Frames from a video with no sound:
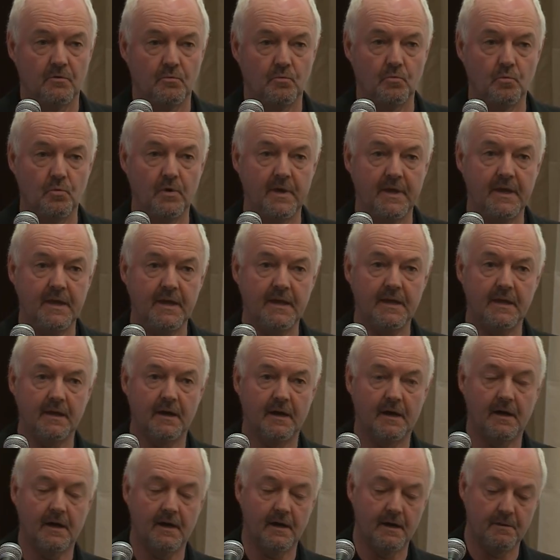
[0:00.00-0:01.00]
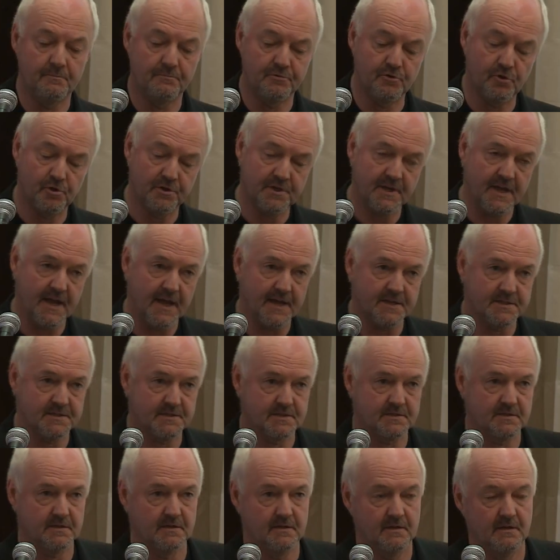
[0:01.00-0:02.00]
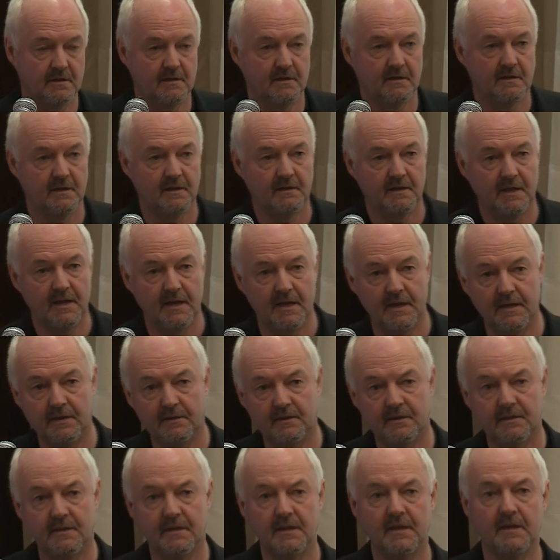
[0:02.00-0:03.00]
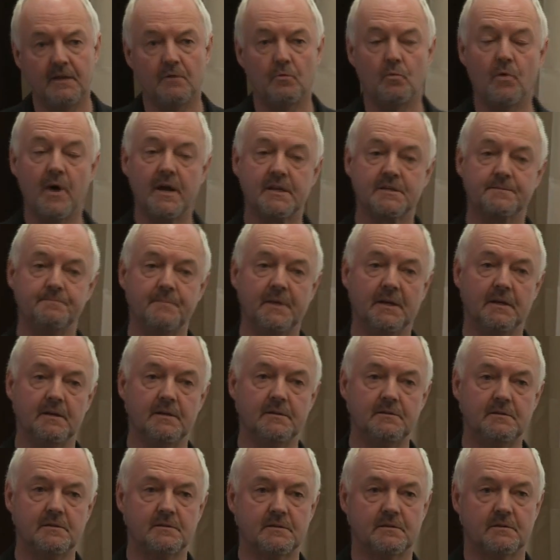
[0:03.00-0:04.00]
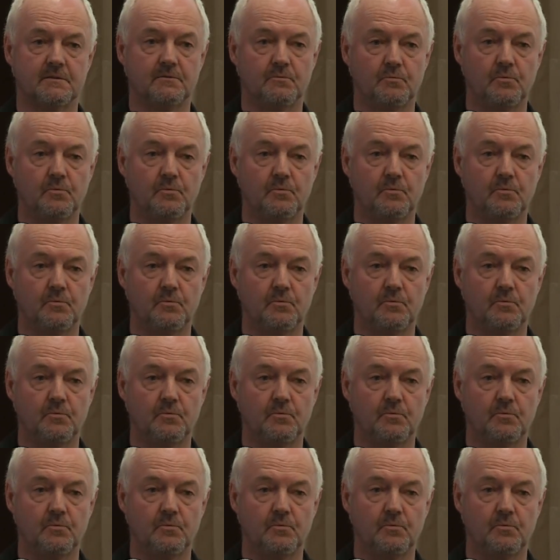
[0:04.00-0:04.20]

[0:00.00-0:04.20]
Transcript: We broadcast in the West Midlands.